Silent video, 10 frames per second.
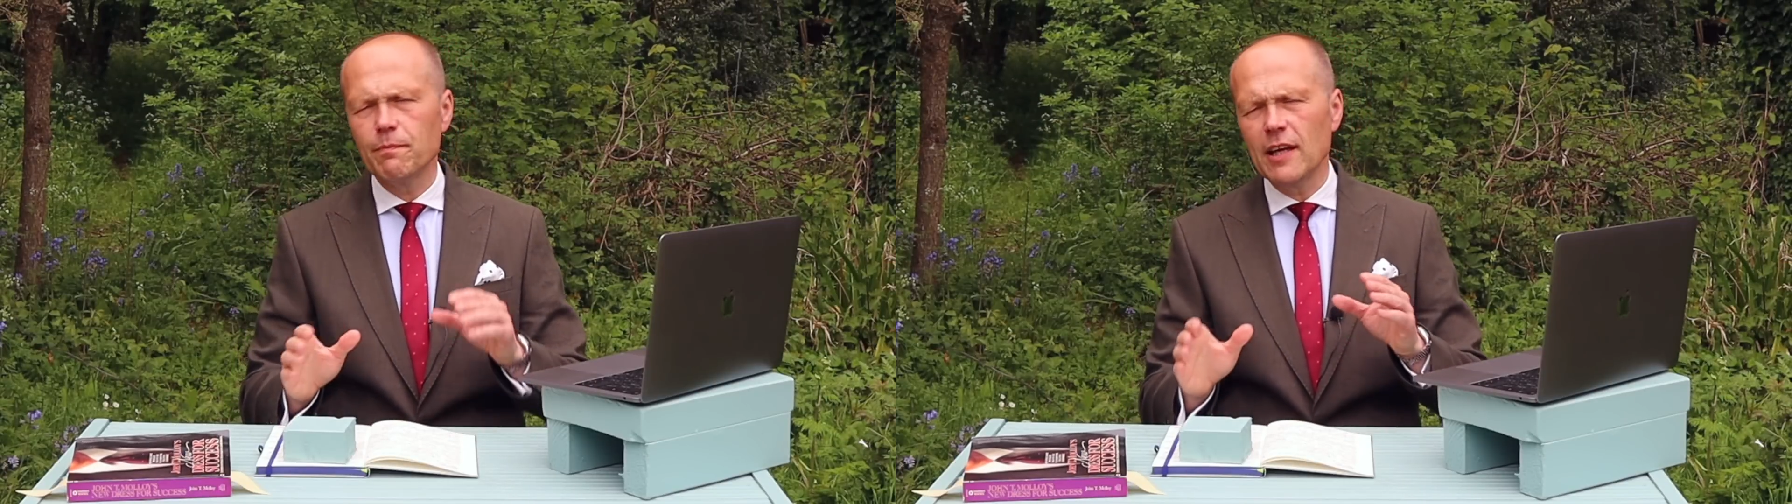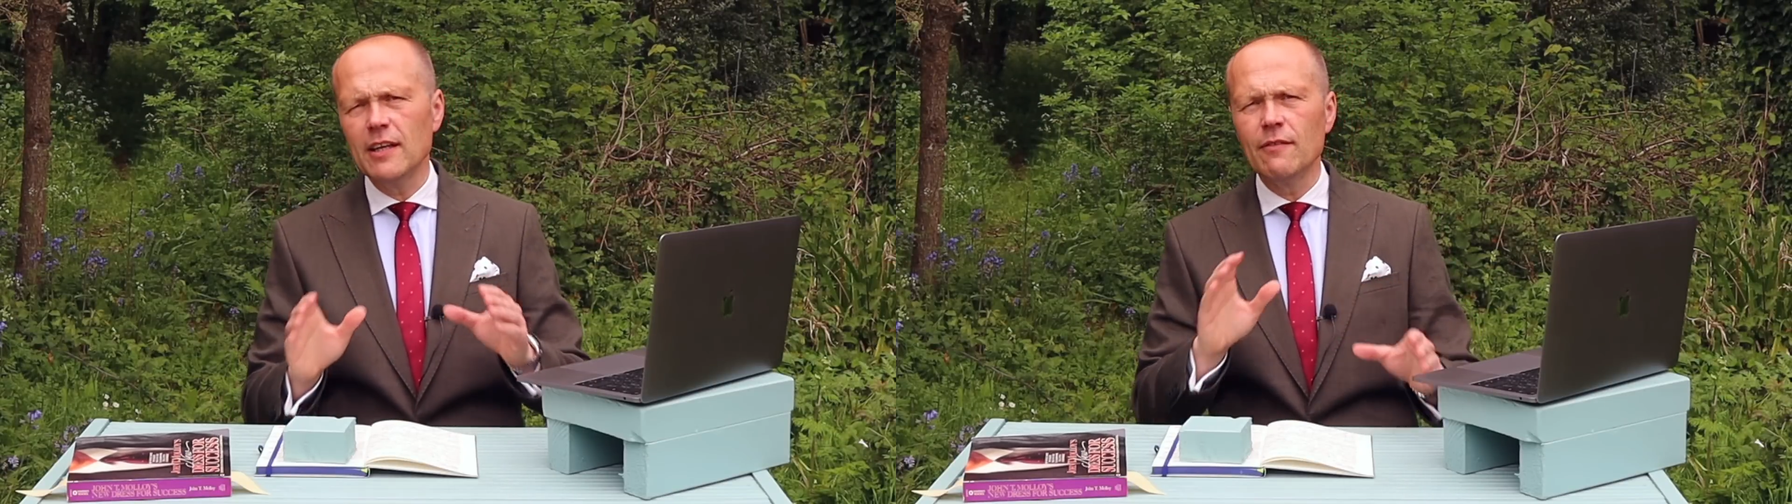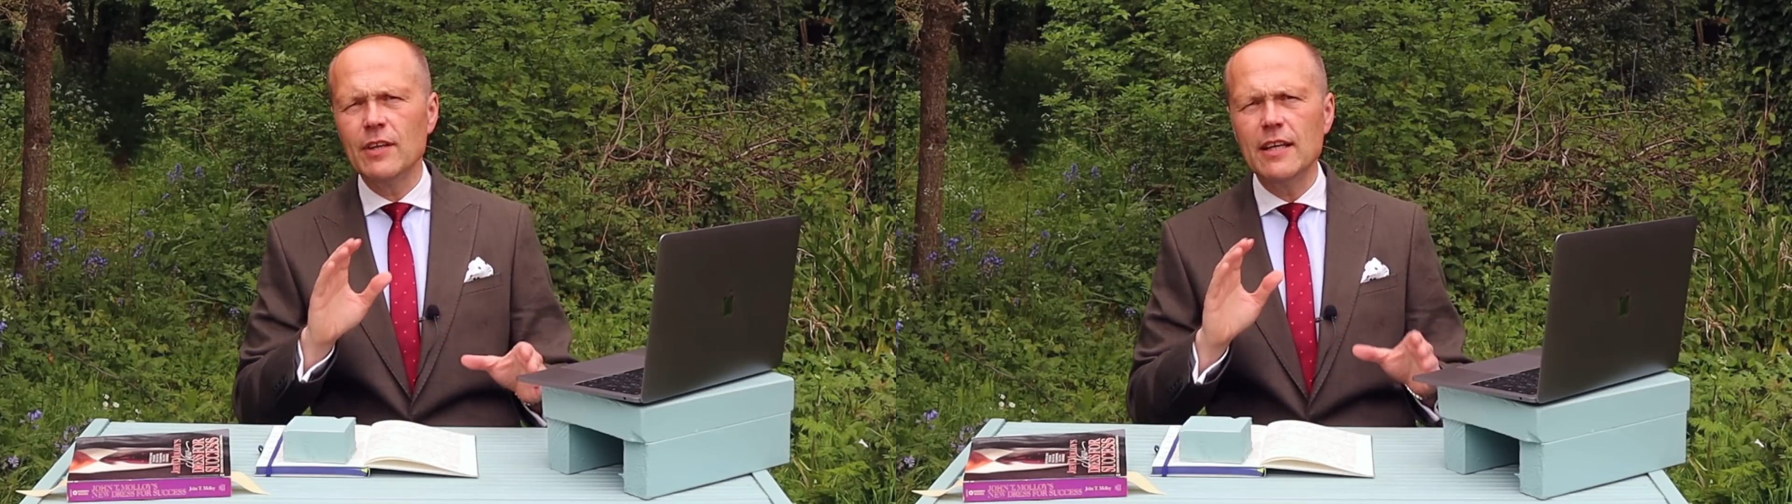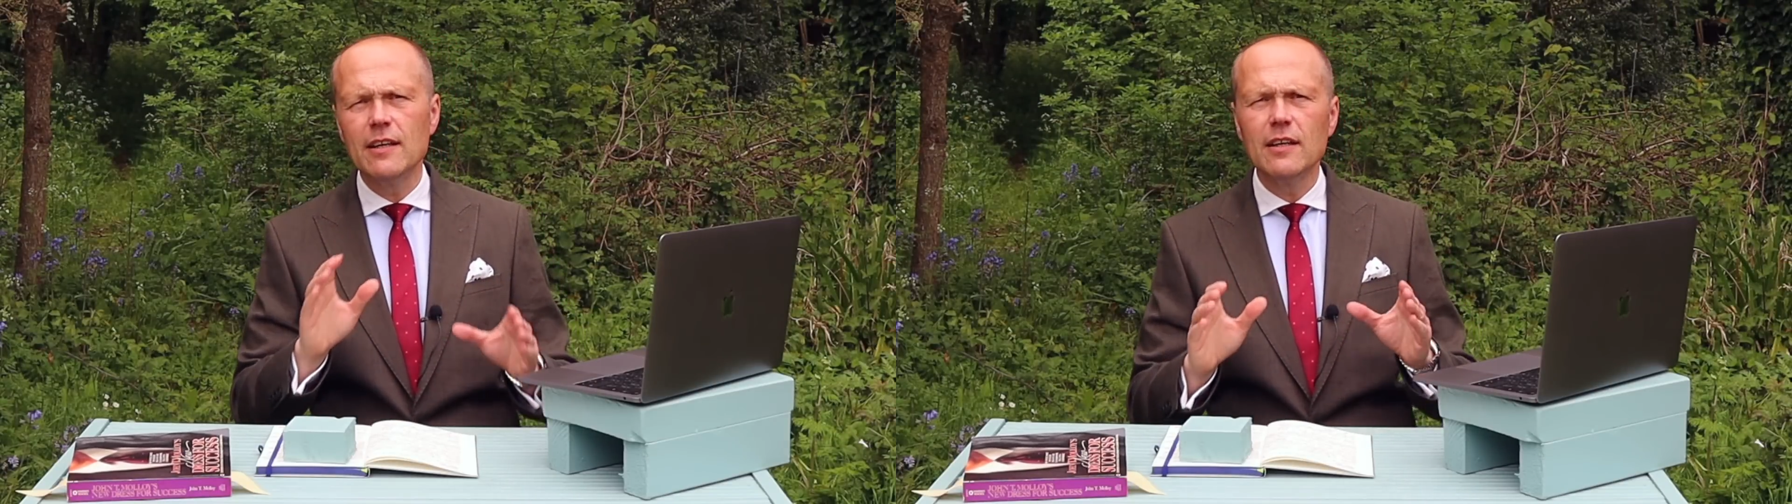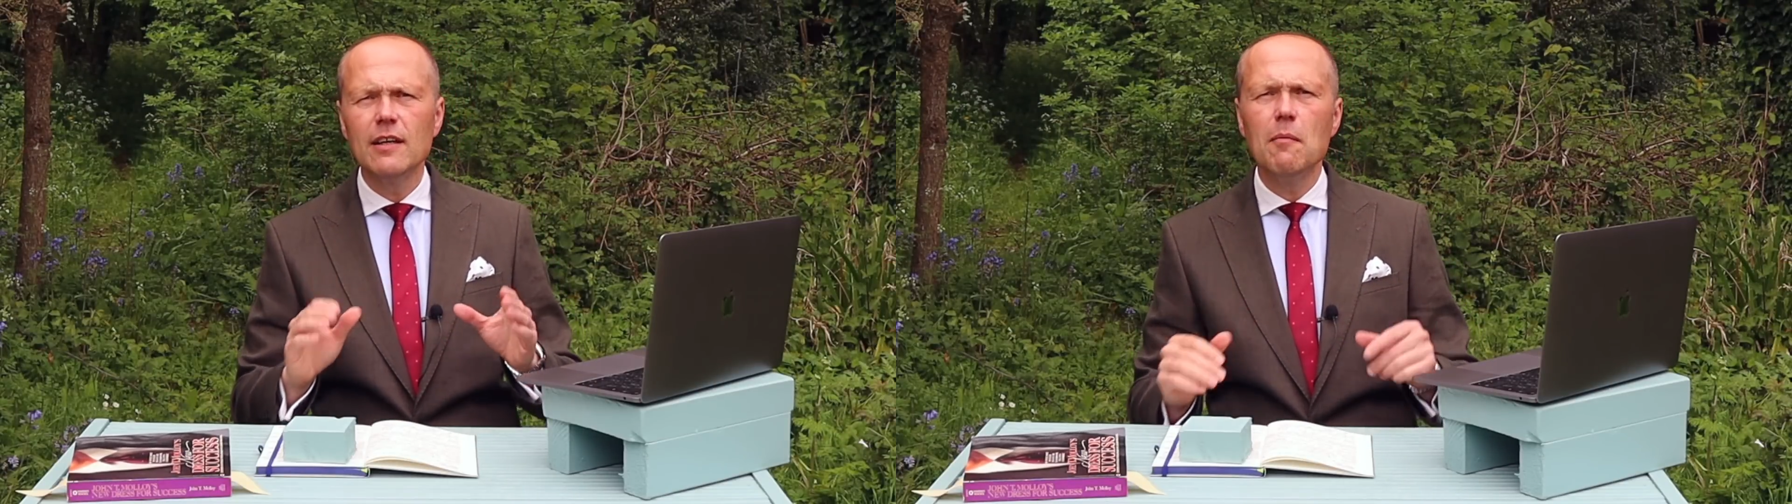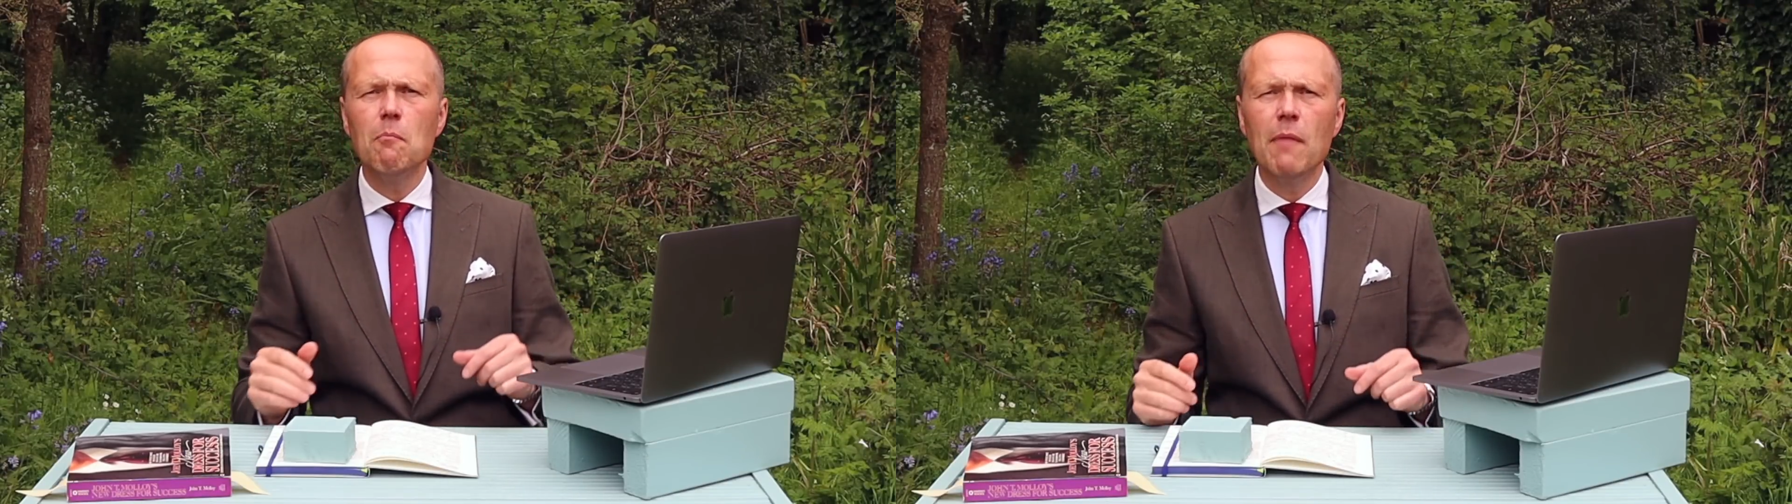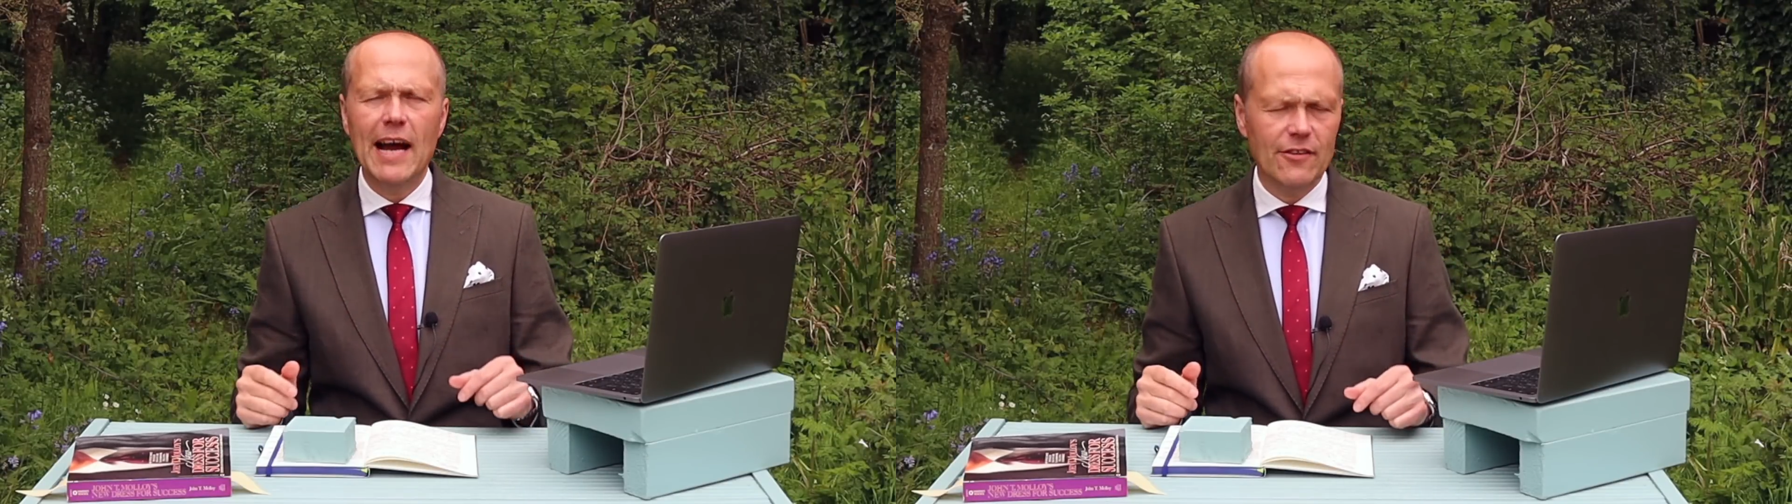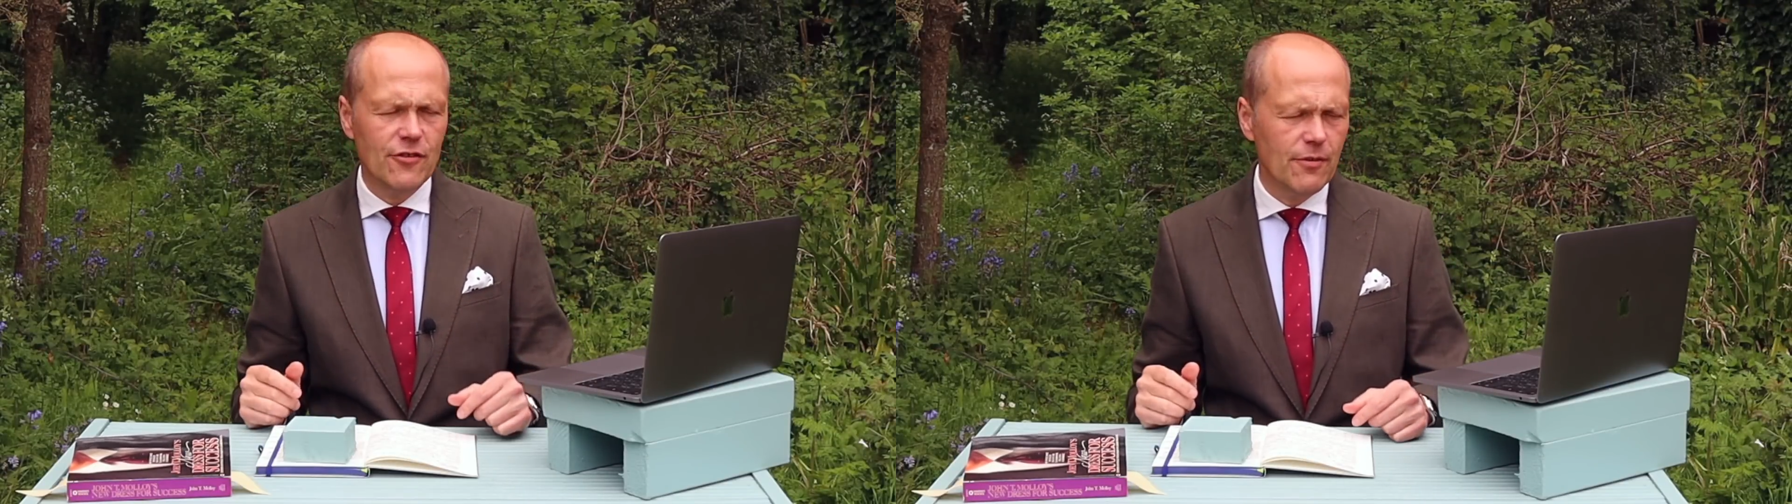that lovely
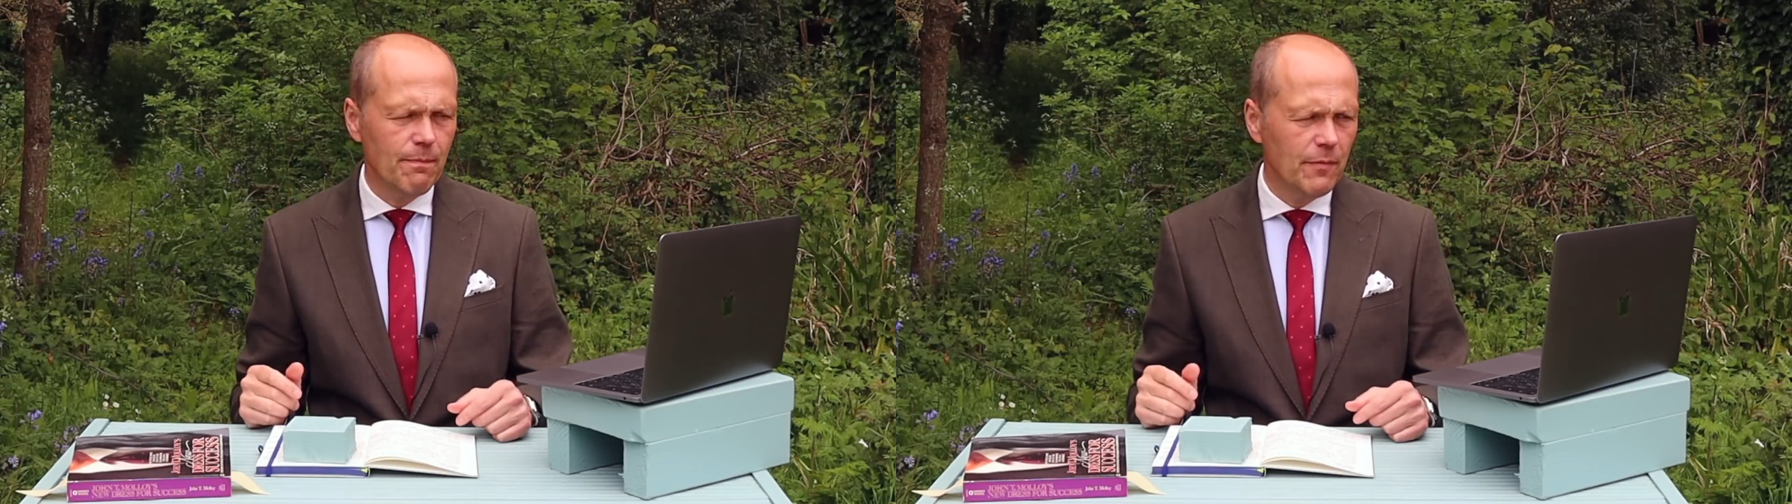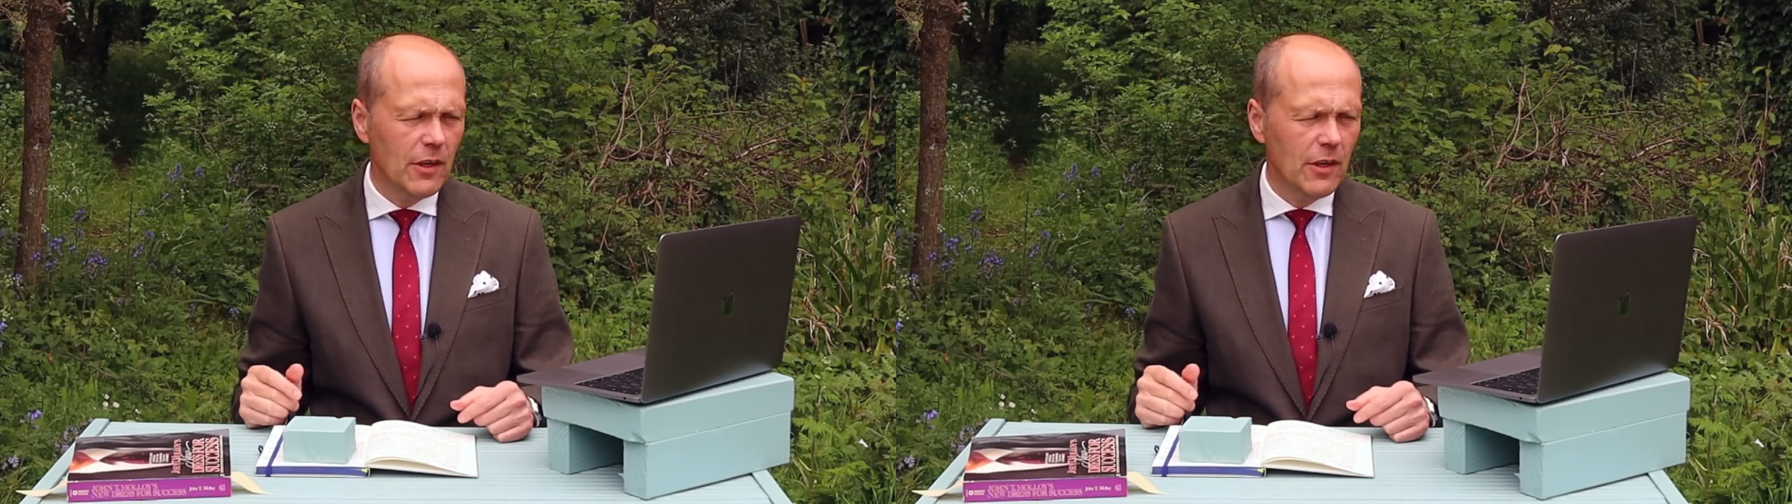match.